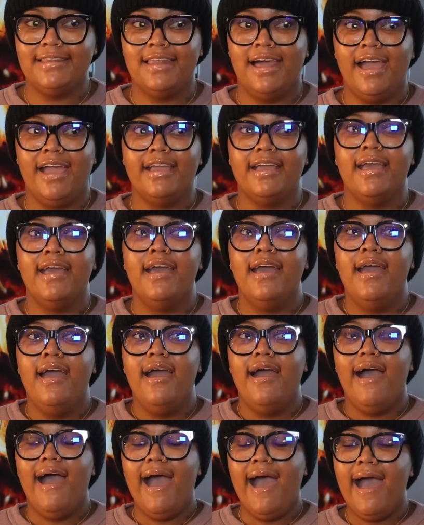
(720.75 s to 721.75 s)
Like,
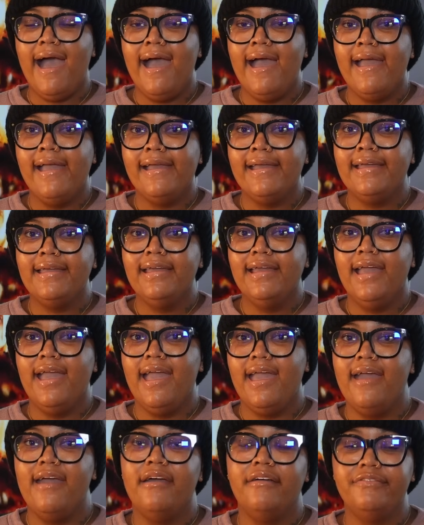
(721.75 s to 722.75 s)
I
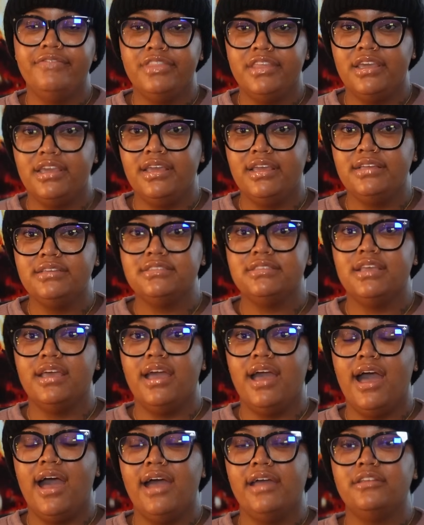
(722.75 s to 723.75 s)
have things
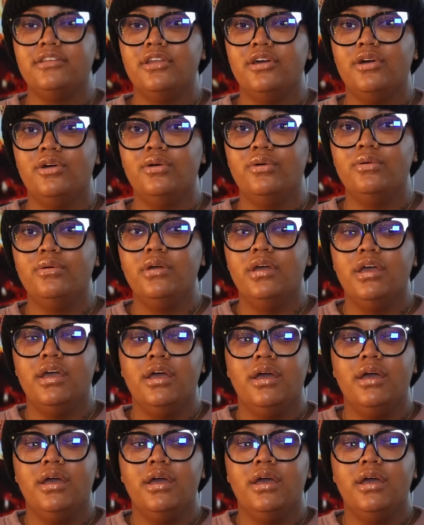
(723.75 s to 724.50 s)
that I know